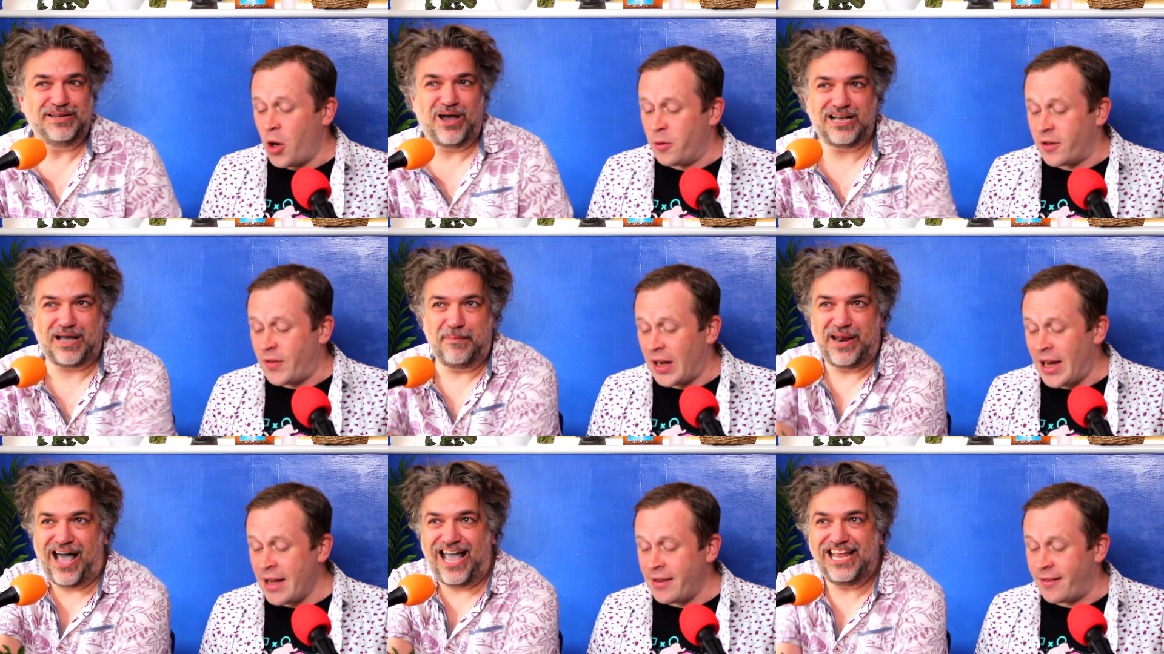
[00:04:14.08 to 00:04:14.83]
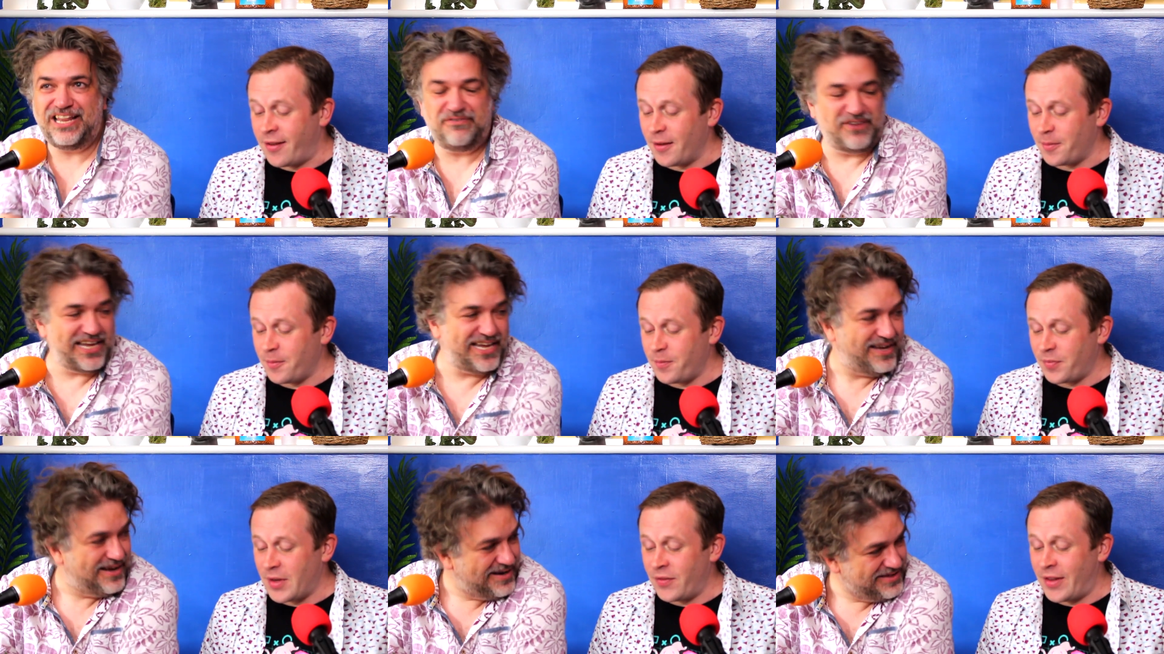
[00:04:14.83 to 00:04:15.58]
Speaker 1: Note, the lie, de-
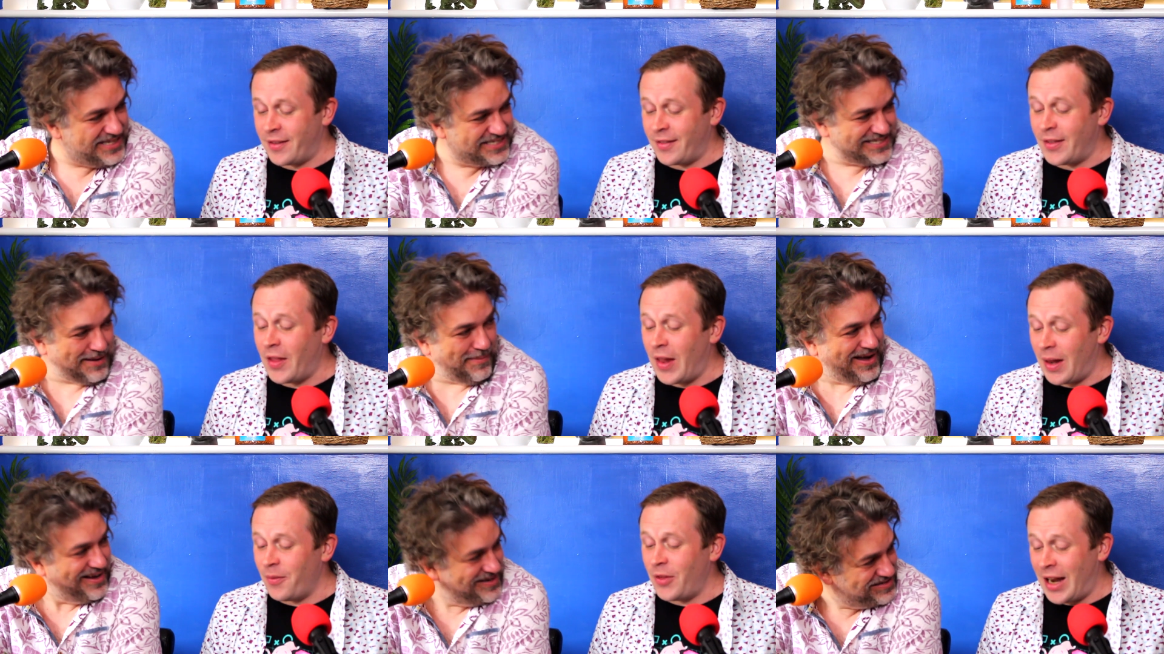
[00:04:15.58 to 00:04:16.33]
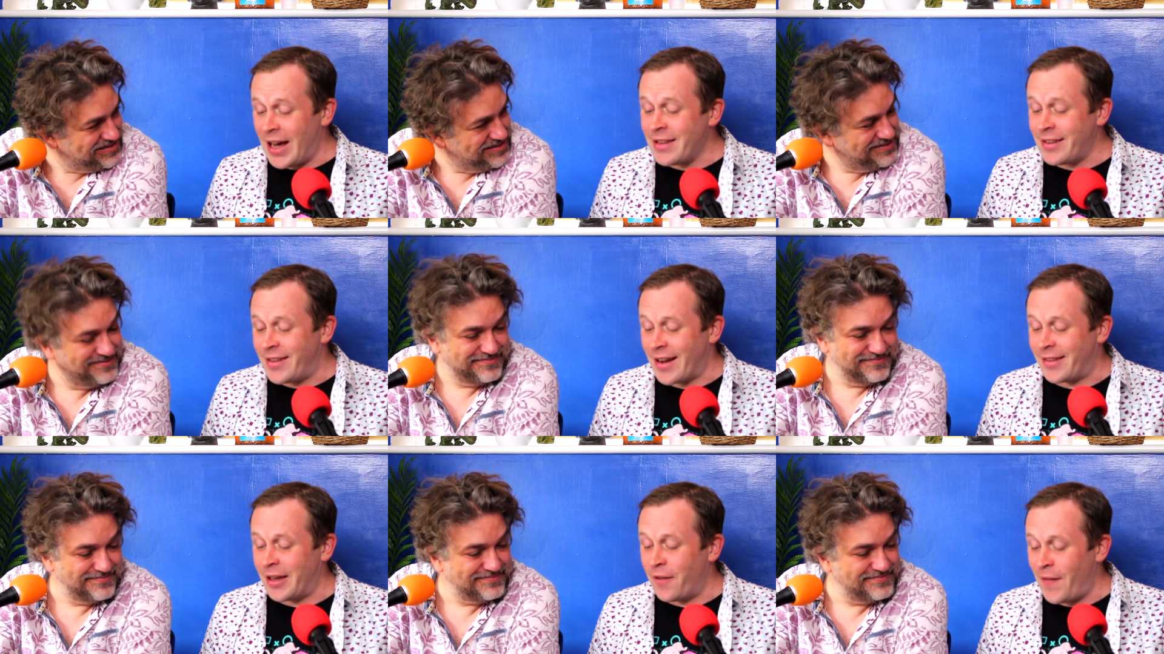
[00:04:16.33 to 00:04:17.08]
the, the, the lie
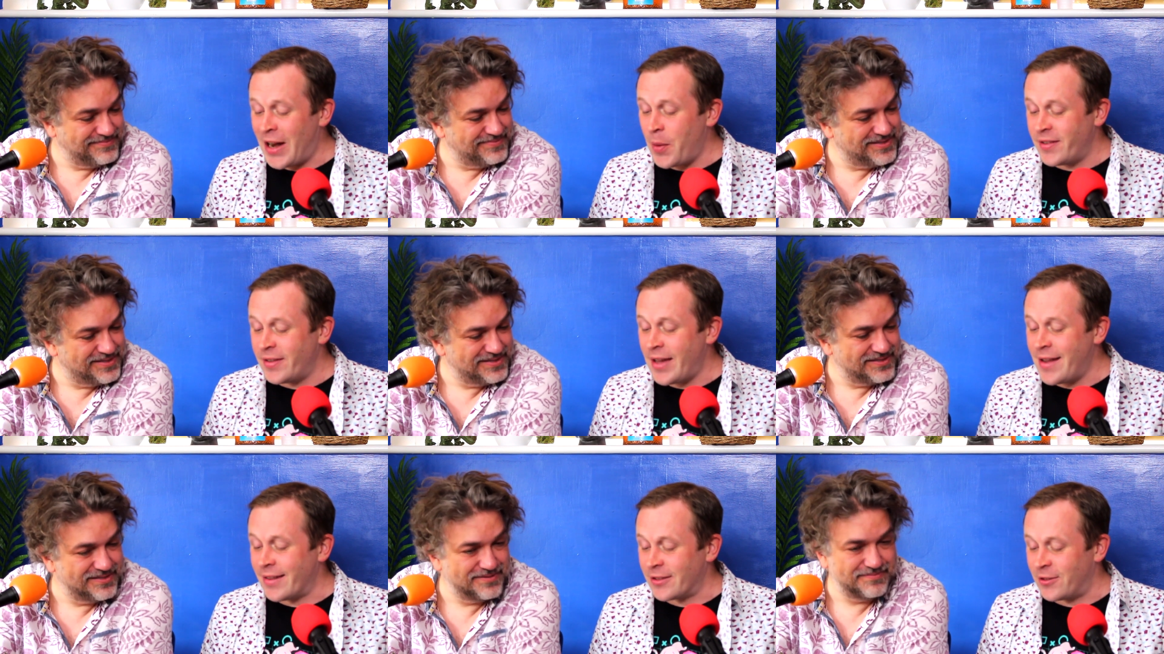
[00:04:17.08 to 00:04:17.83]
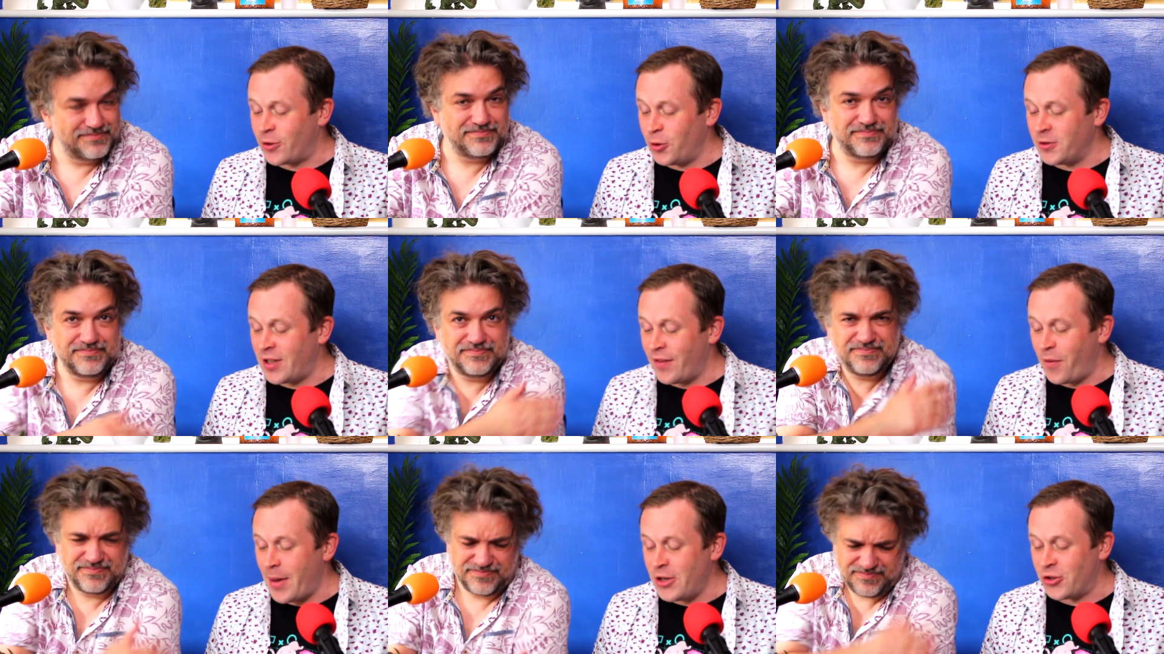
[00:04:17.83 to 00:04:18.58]
detector evaluates the data and stores the
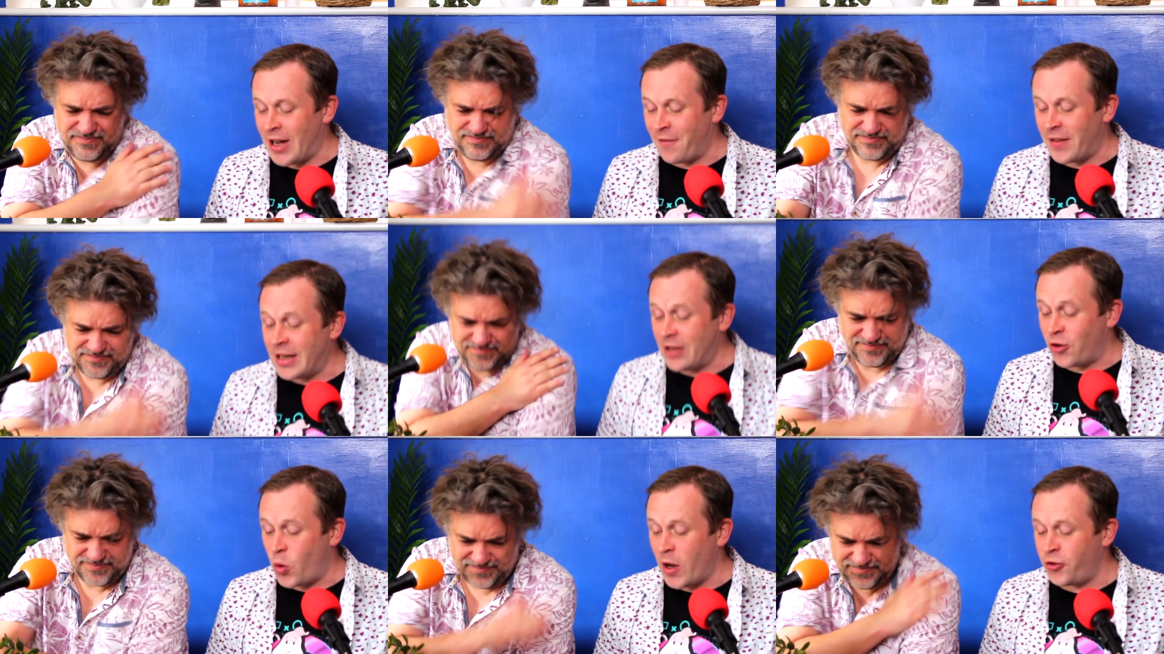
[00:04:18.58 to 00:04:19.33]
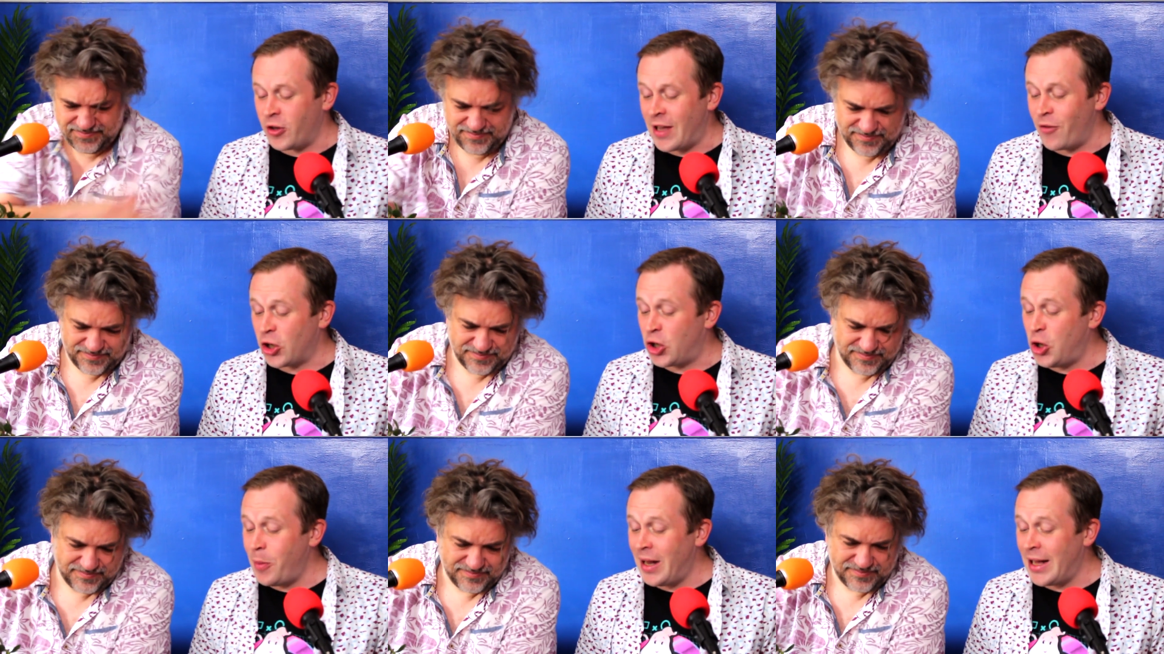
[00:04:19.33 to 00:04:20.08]
information after each question, giving
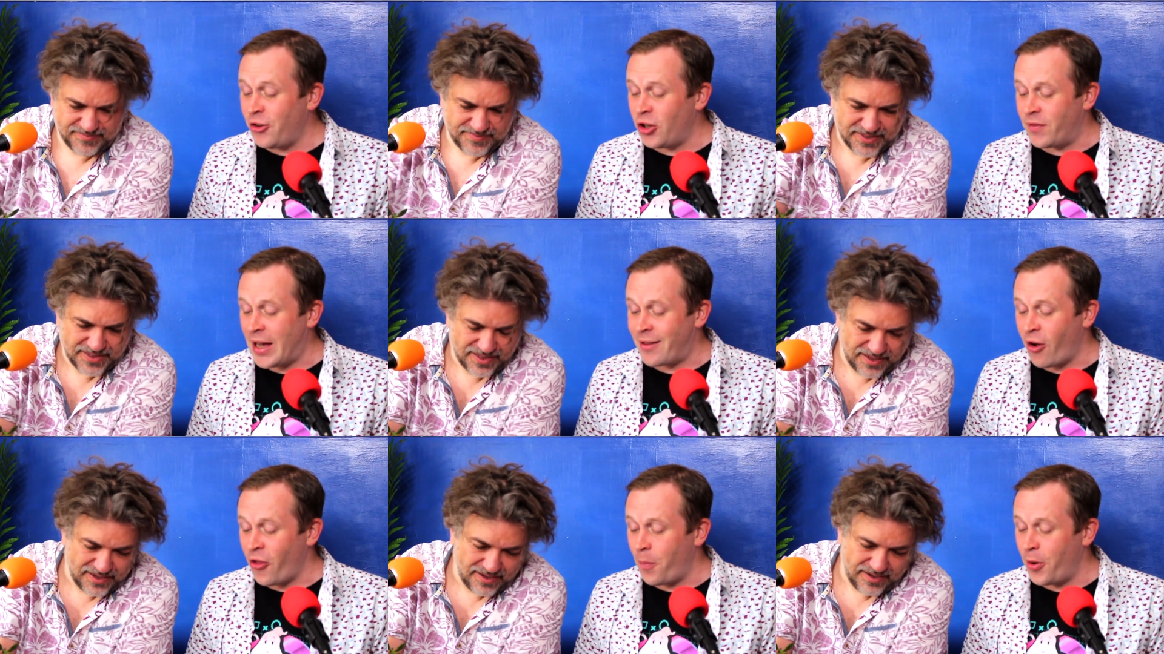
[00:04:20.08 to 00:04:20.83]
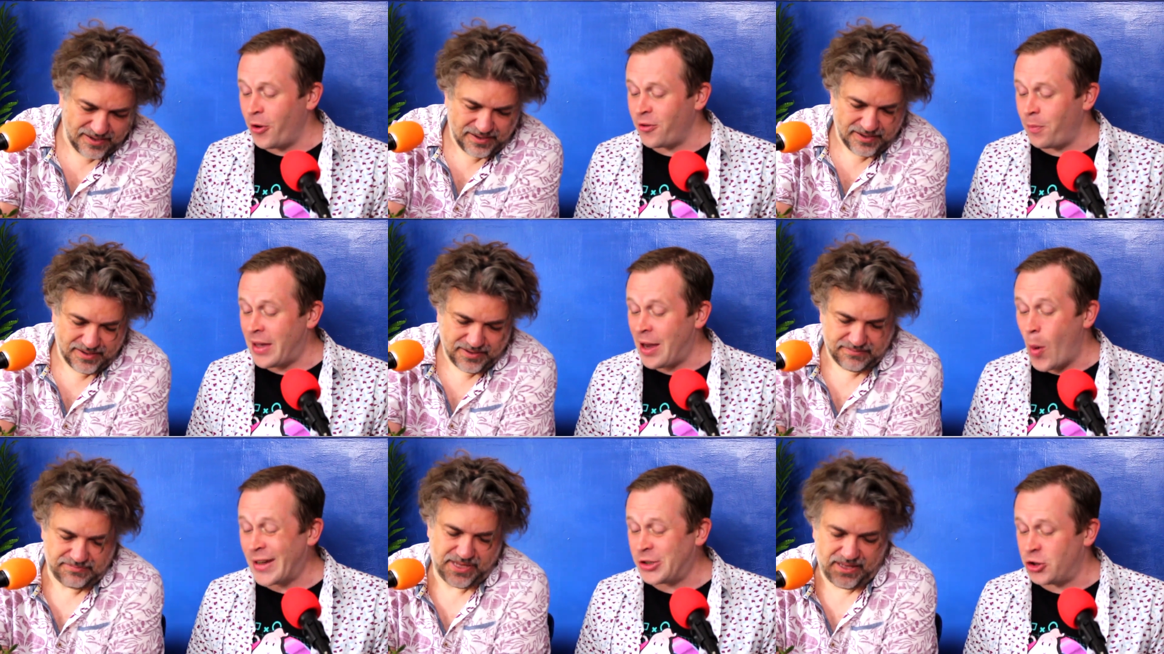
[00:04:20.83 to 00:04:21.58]
accumulation of data on the person
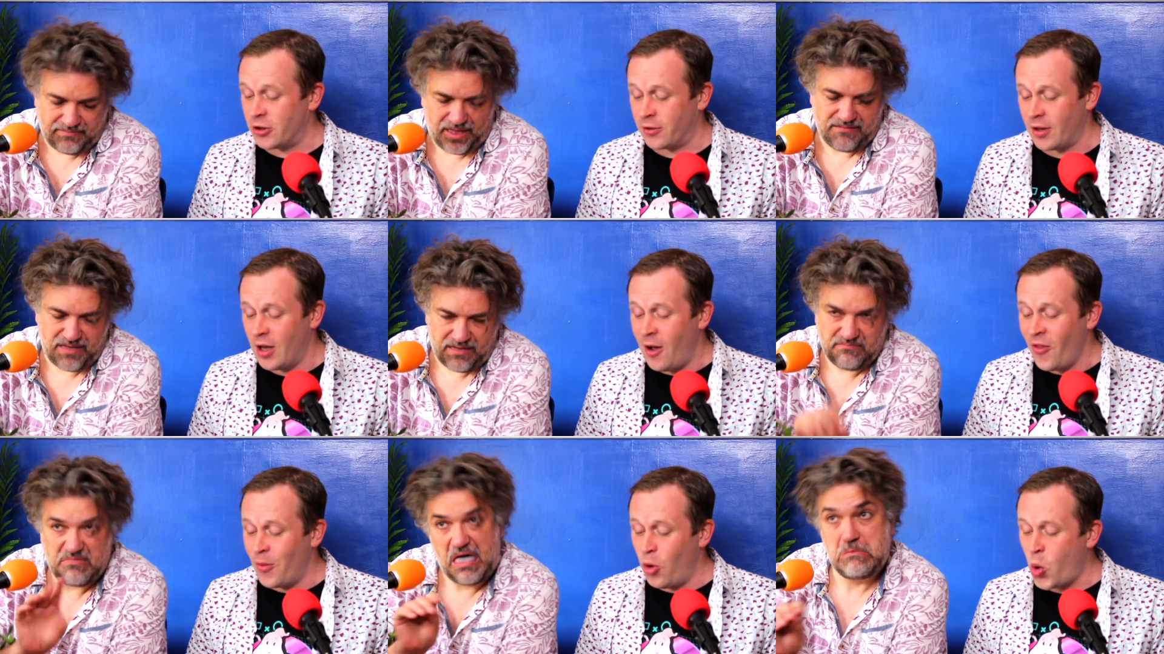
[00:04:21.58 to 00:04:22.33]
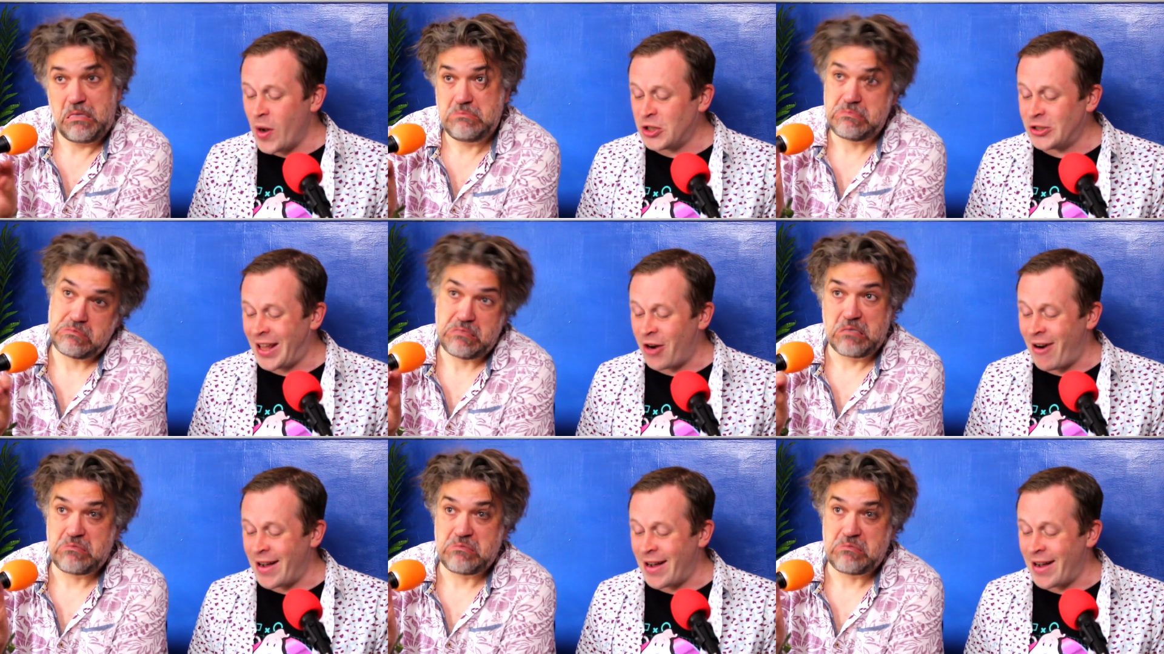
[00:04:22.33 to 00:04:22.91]
being questioned. Ah. The more questions